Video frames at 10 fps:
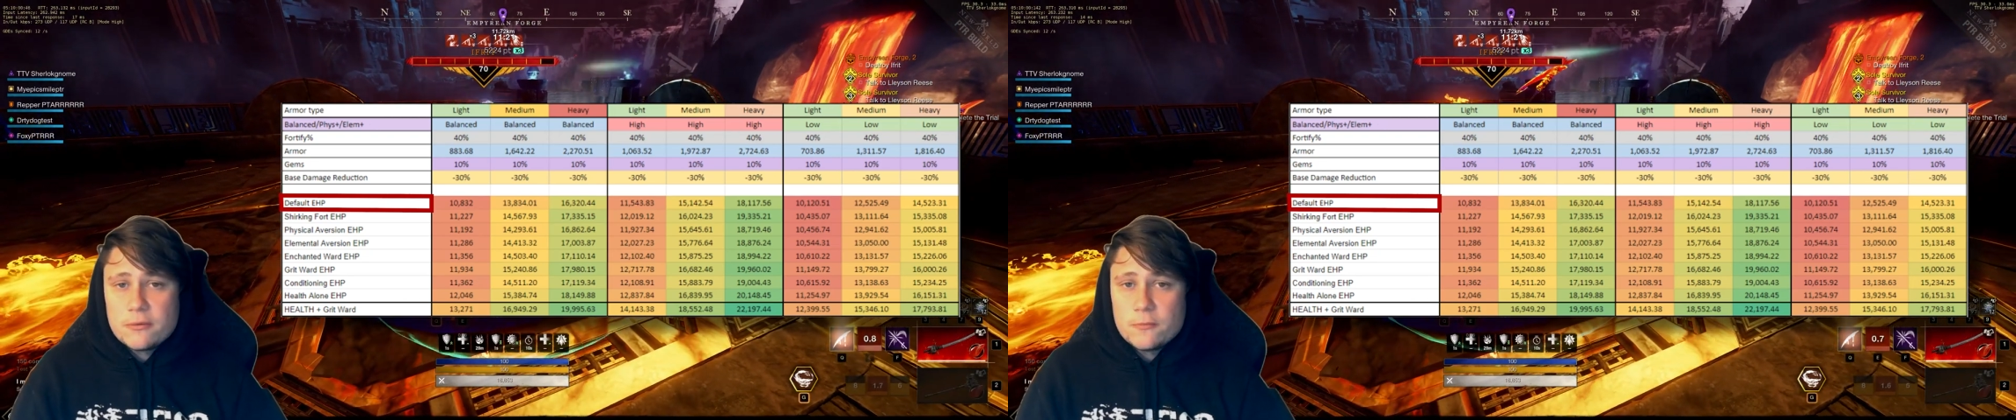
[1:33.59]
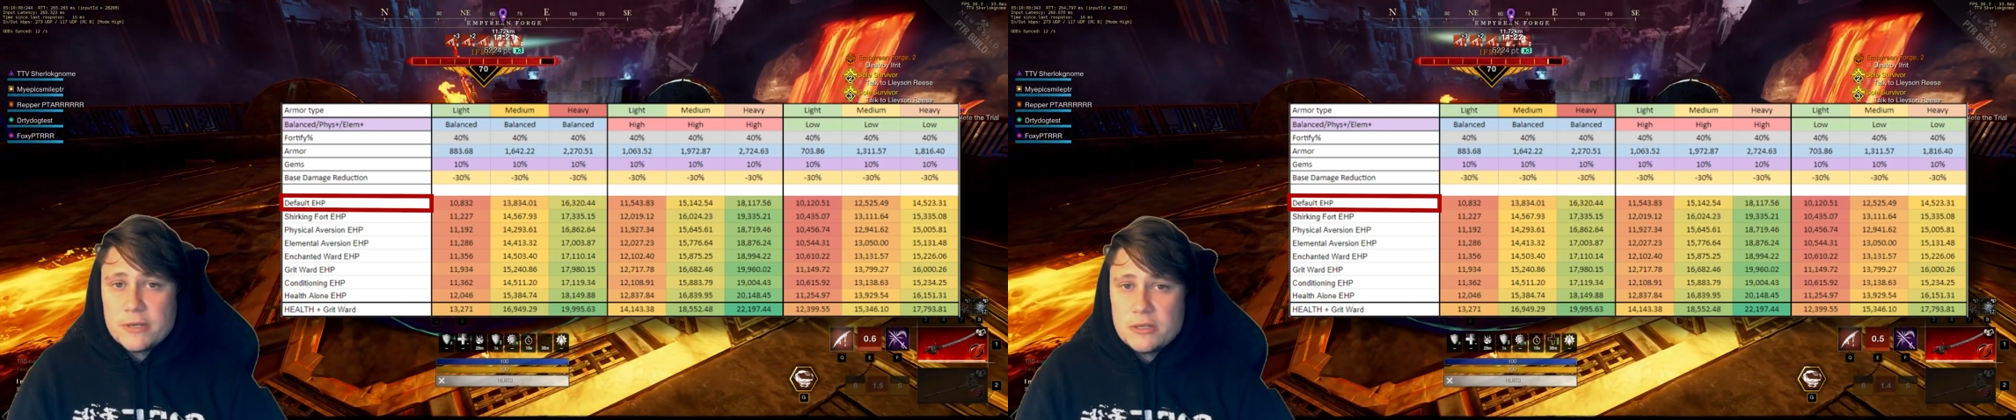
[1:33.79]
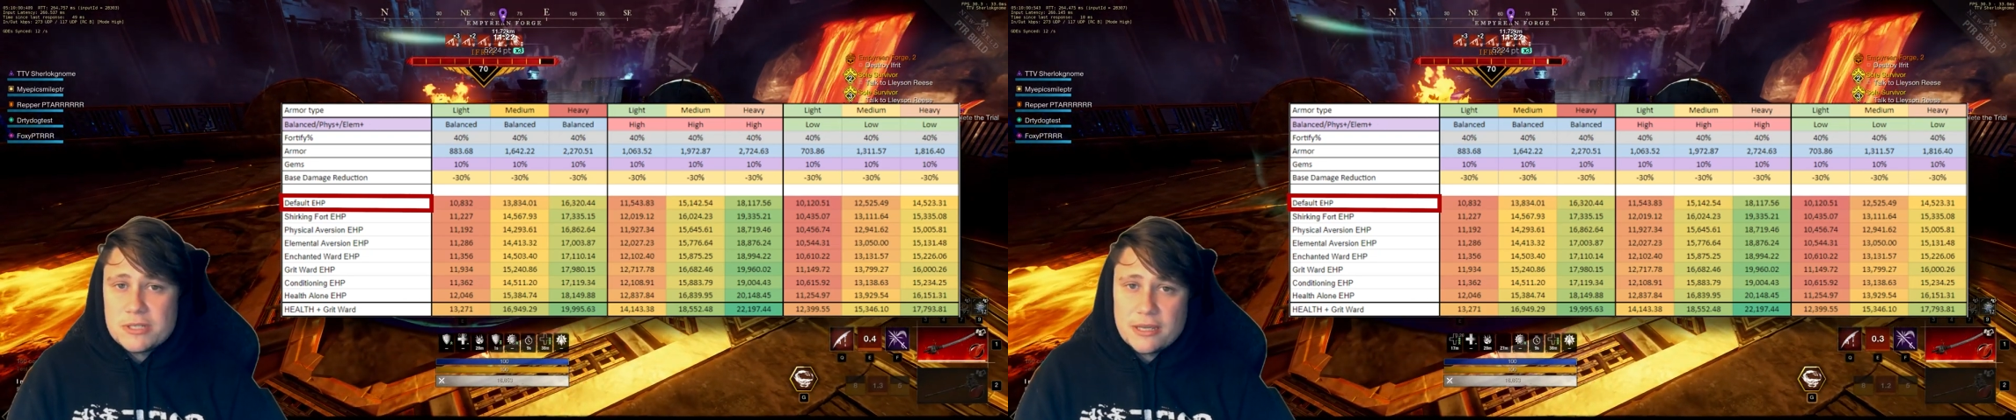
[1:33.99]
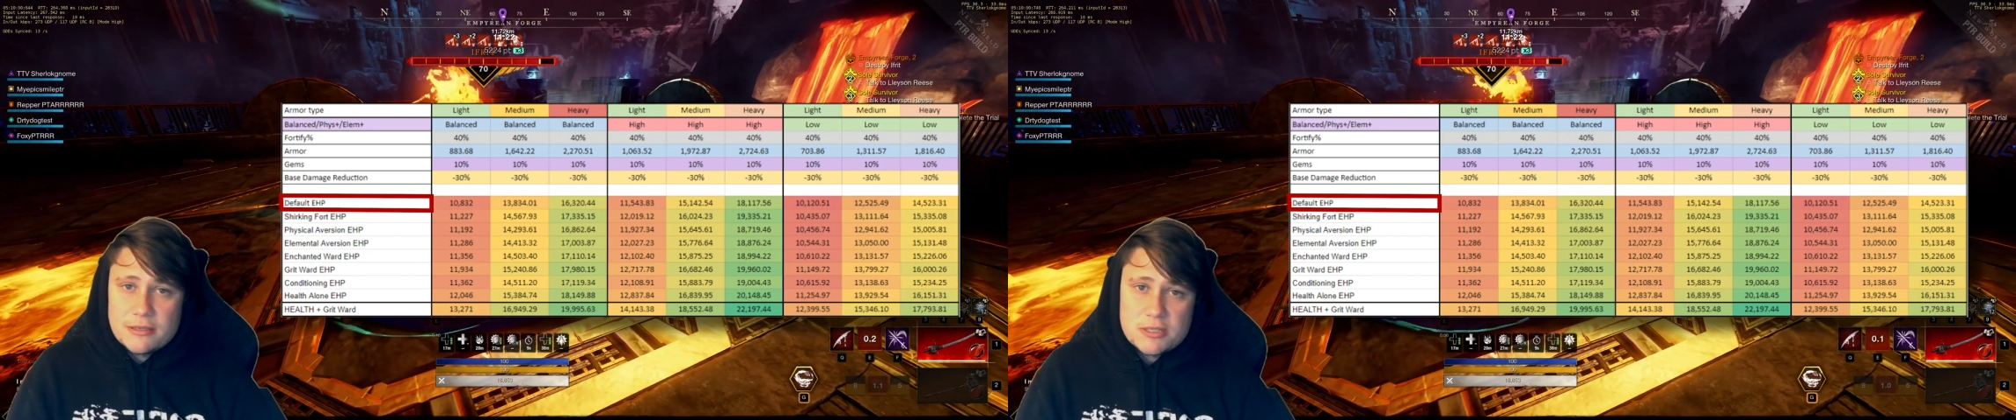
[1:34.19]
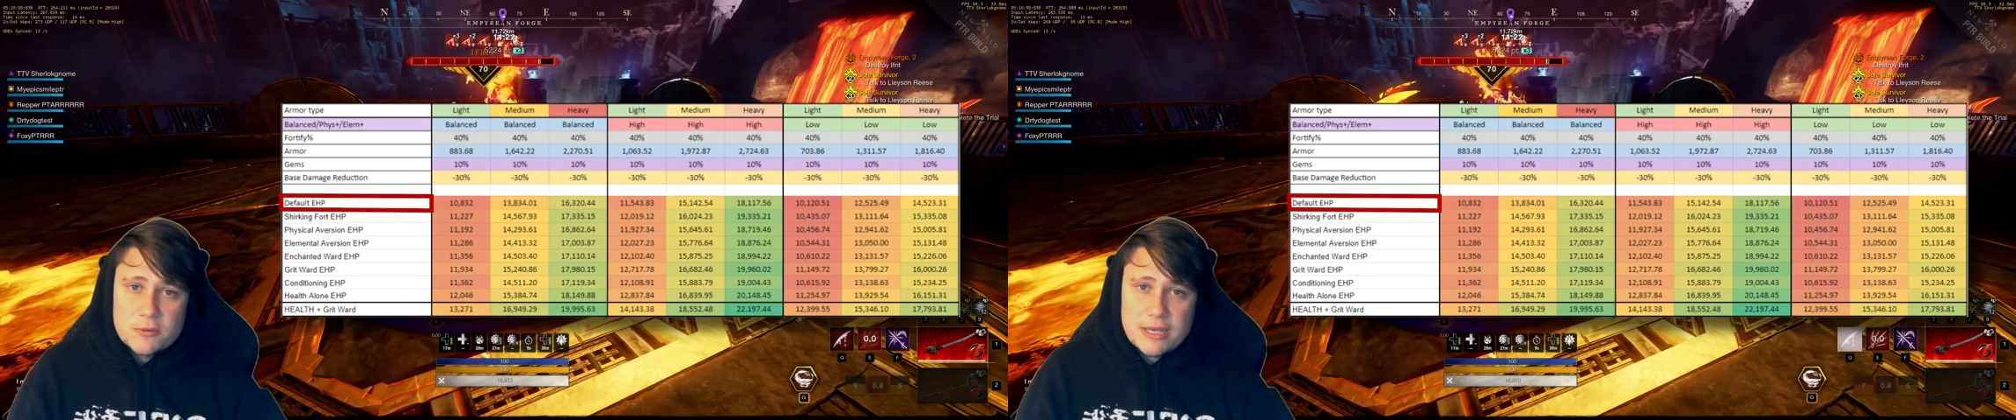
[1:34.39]
when you take
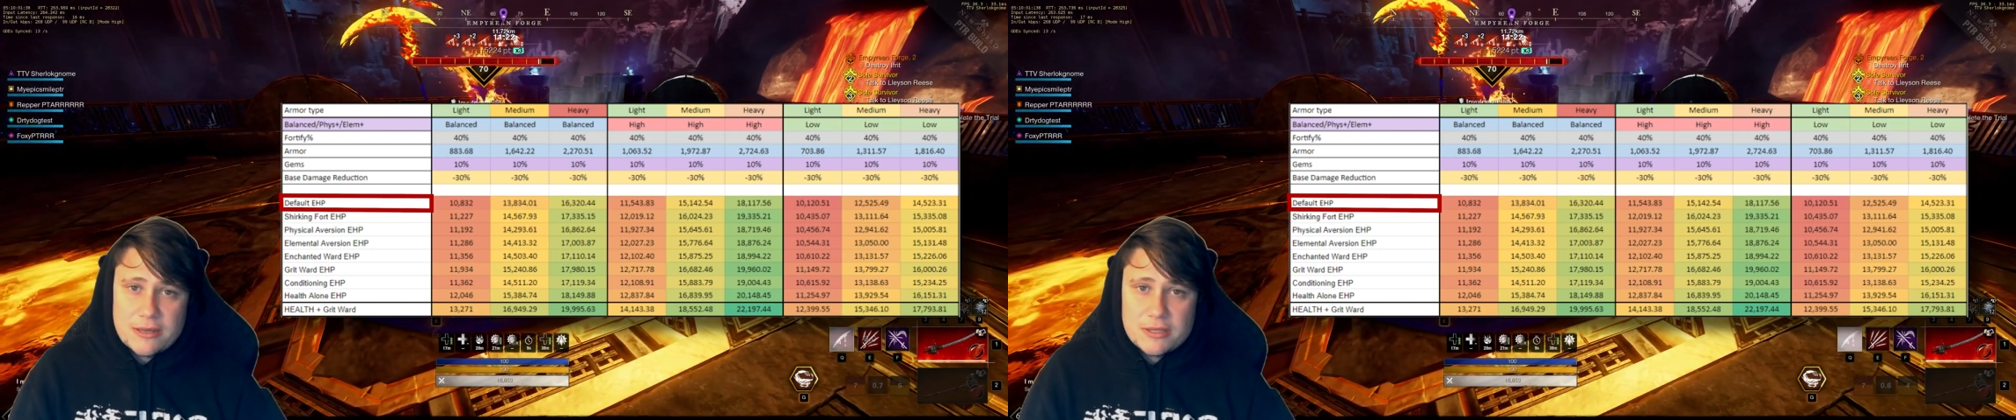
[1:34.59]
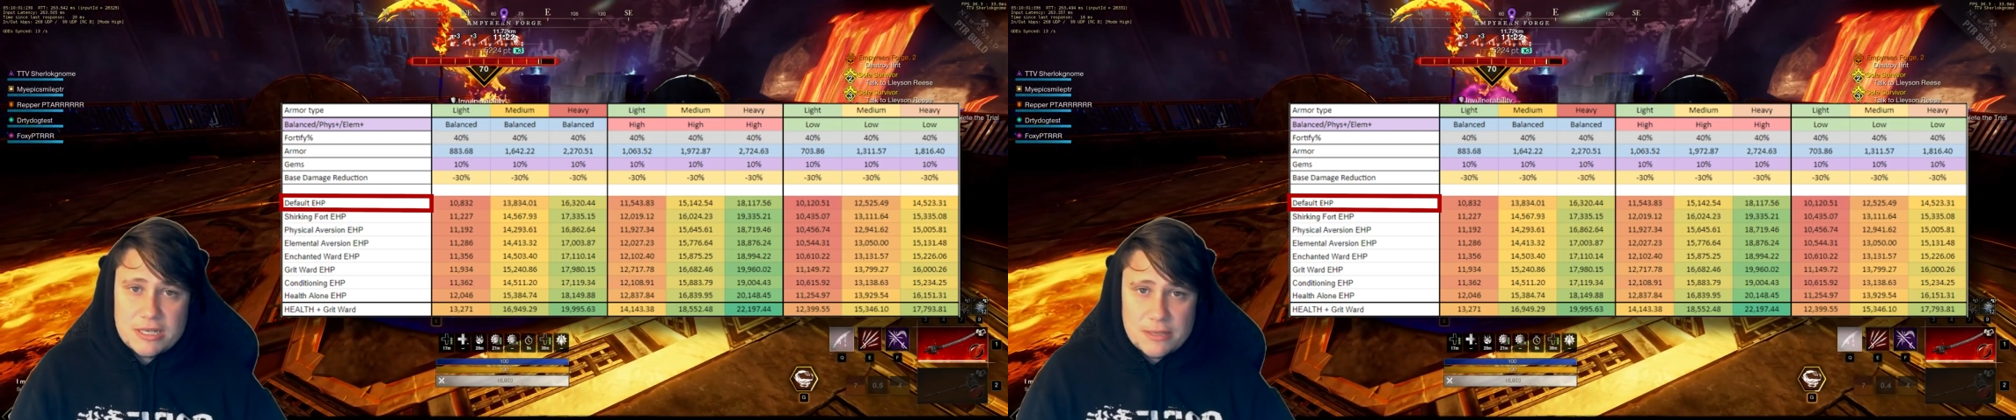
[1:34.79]
into account the